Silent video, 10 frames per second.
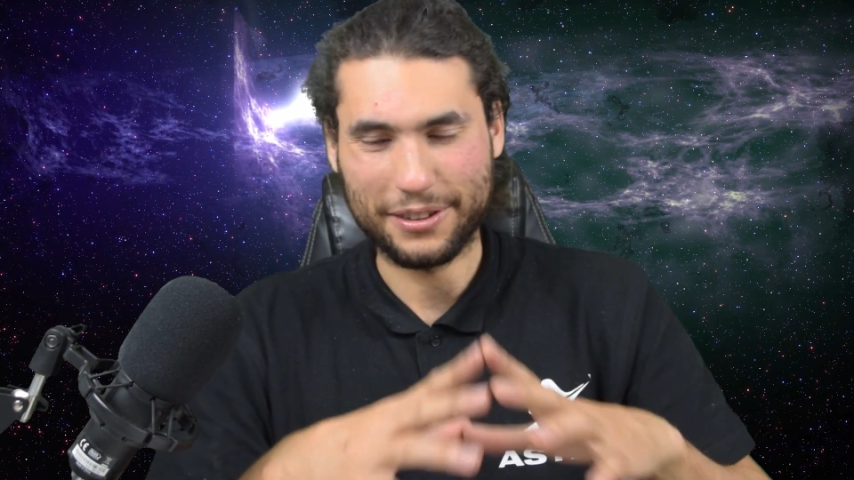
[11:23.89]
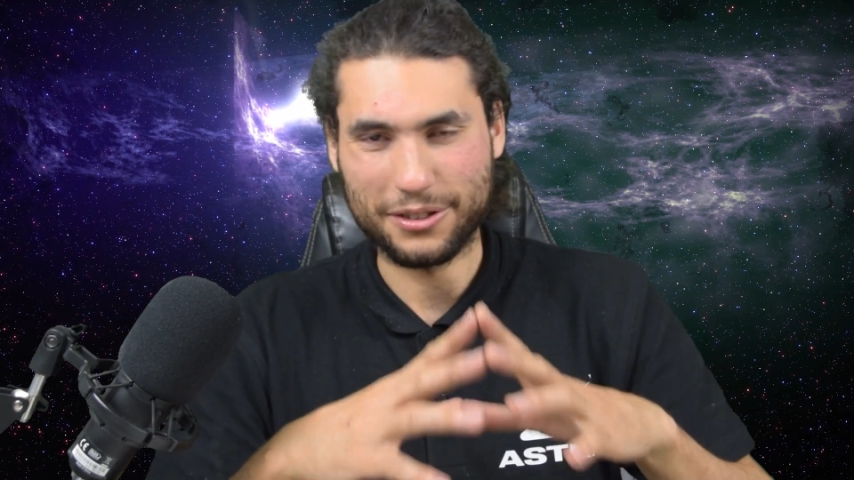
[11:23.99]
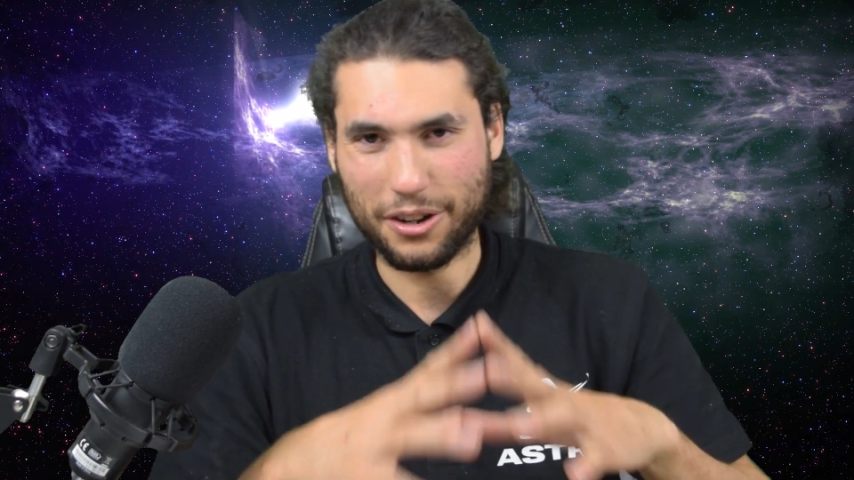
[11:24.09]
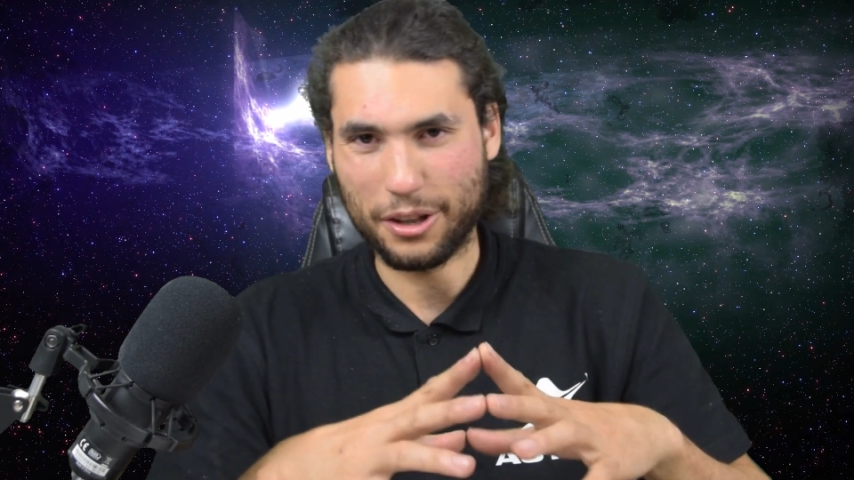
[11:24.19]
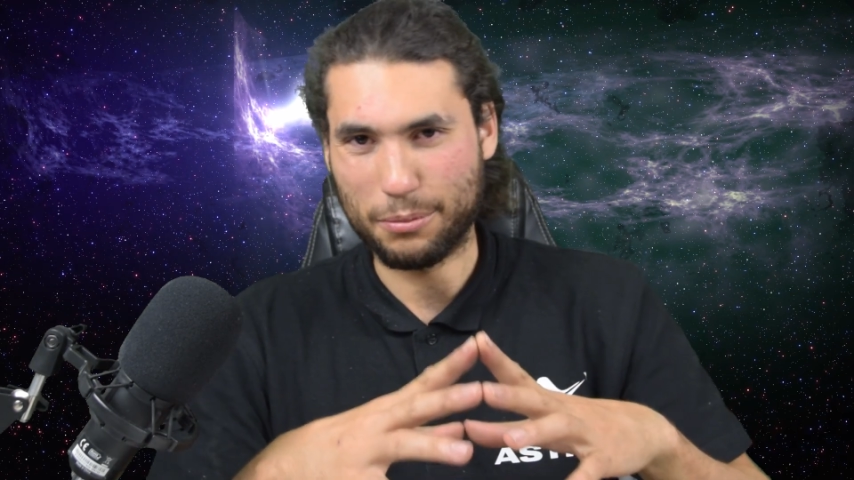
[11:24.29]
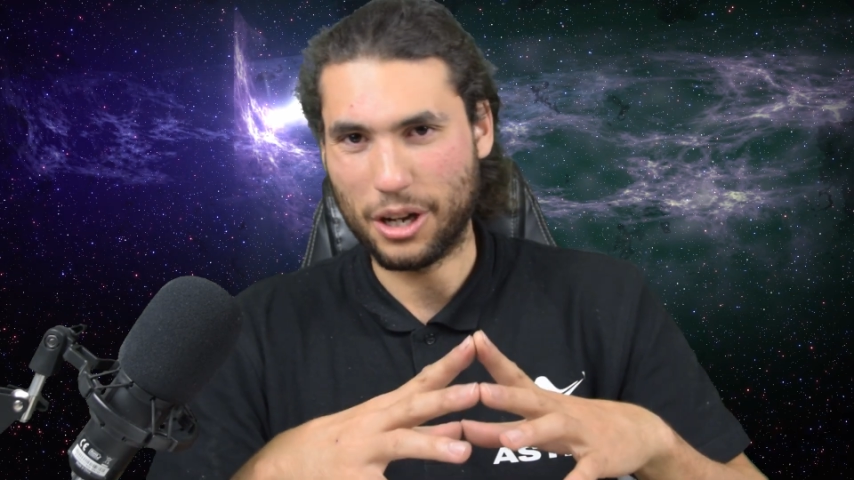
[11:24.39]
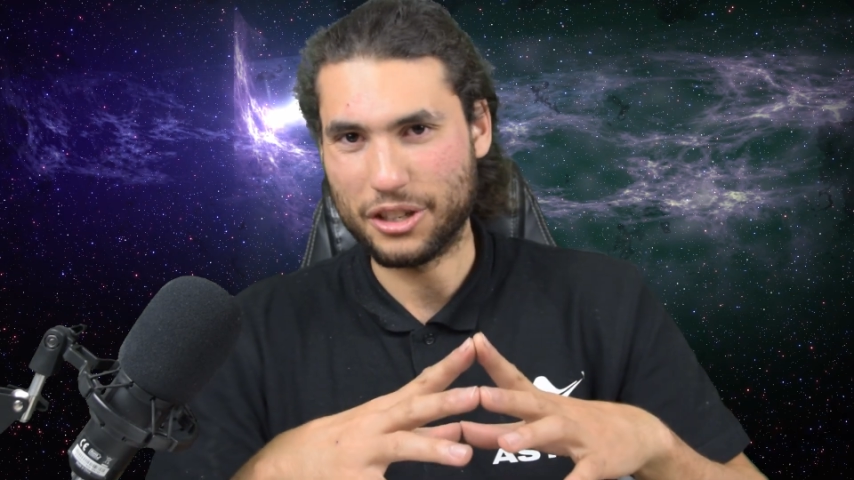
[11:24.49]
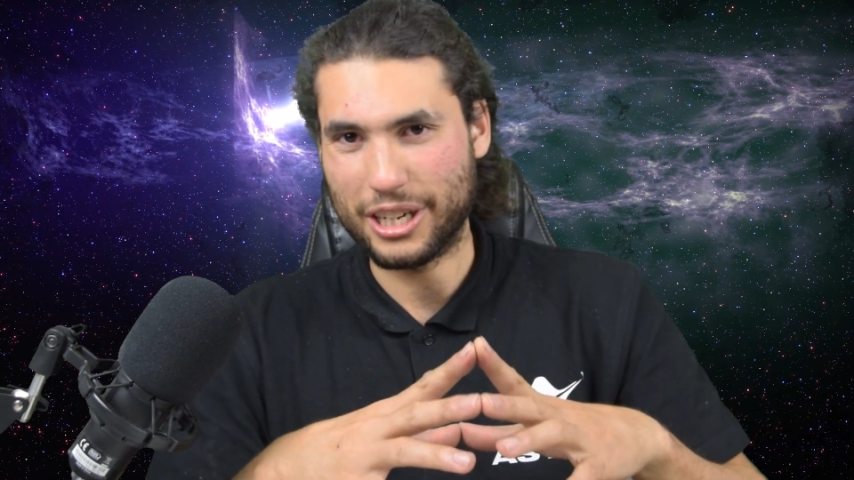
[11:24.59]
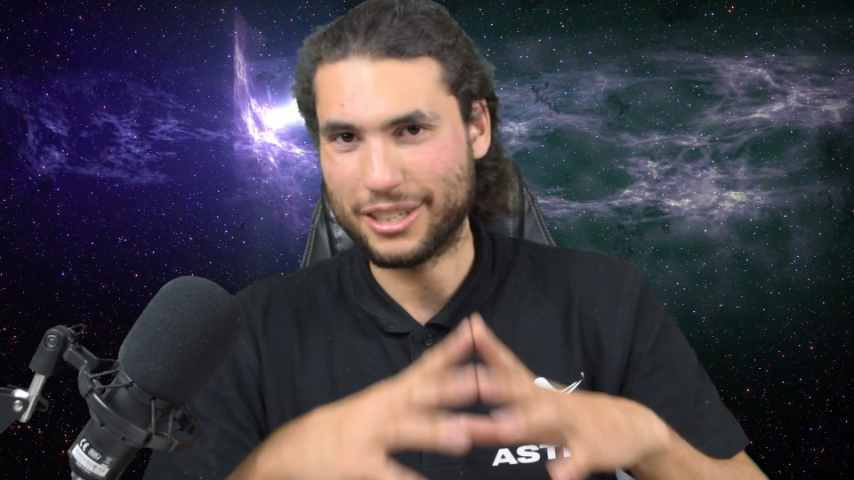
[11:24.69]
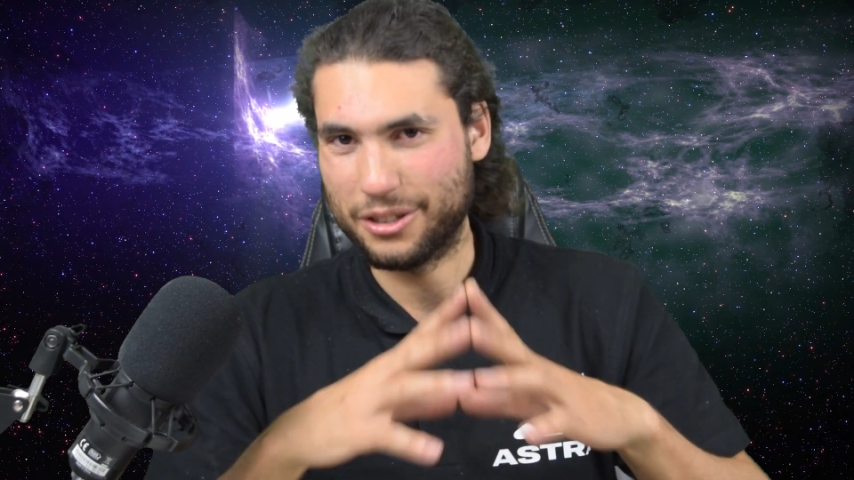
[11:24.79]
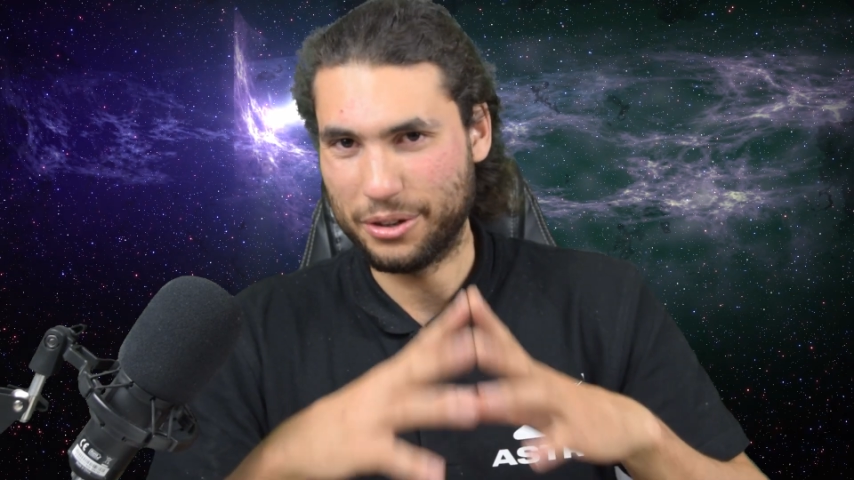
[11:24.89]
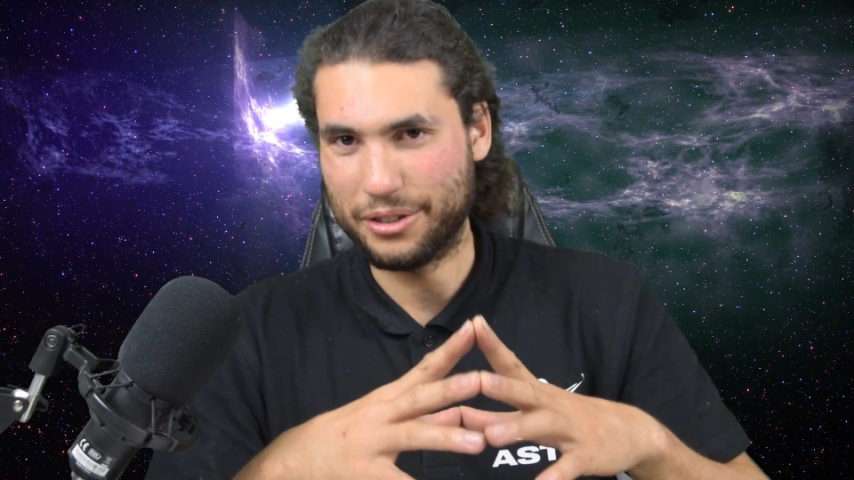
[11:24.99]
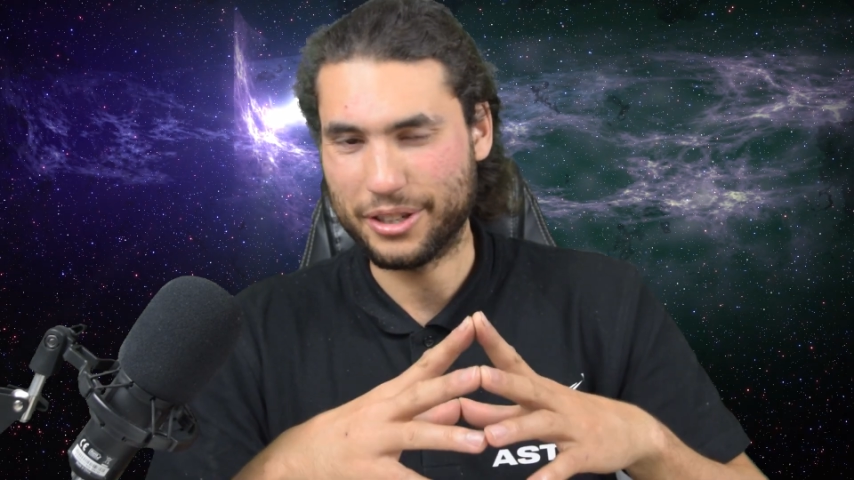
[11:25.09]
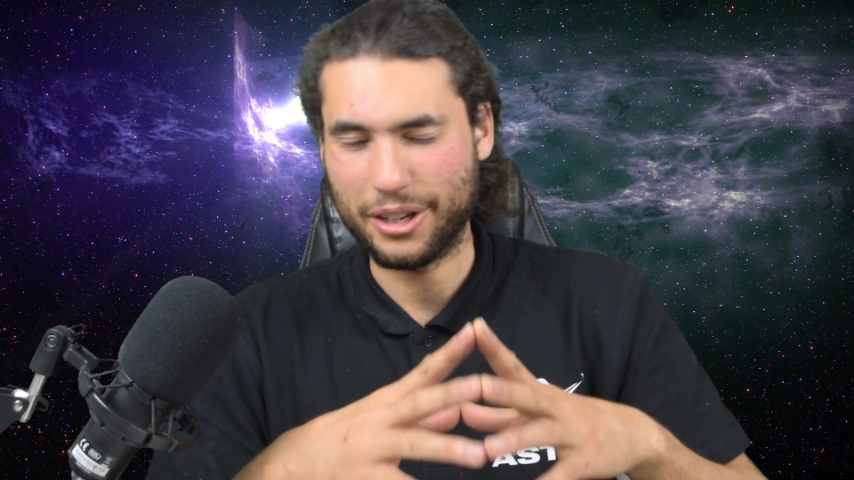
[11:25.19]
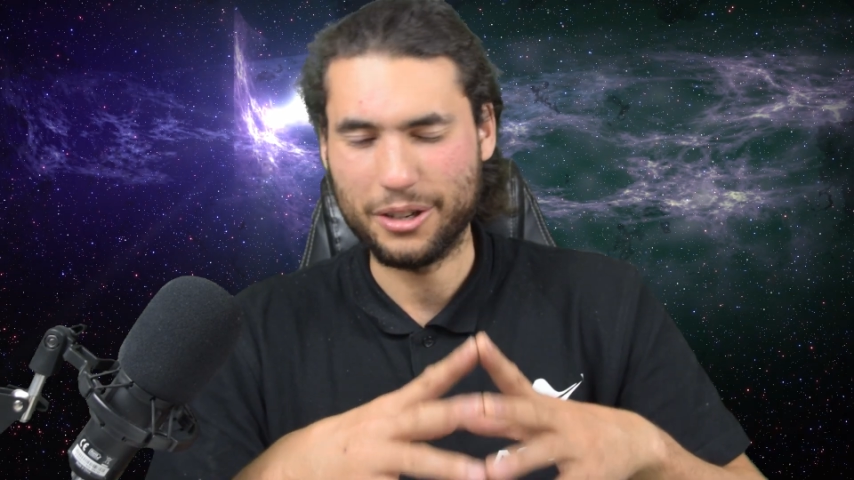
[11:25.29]
the start of the project two
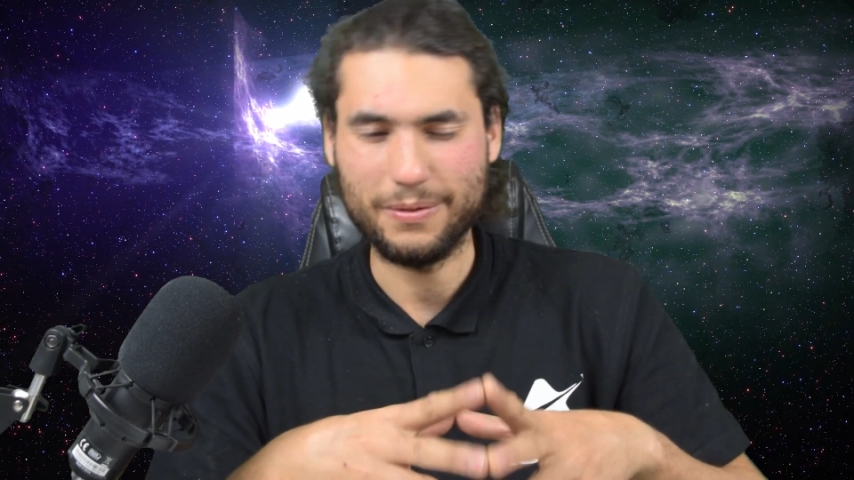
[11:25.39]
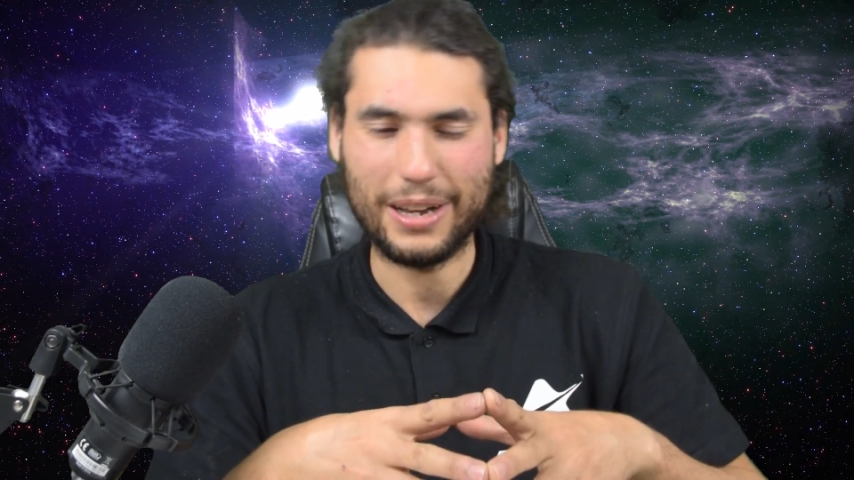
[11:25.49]
years ago,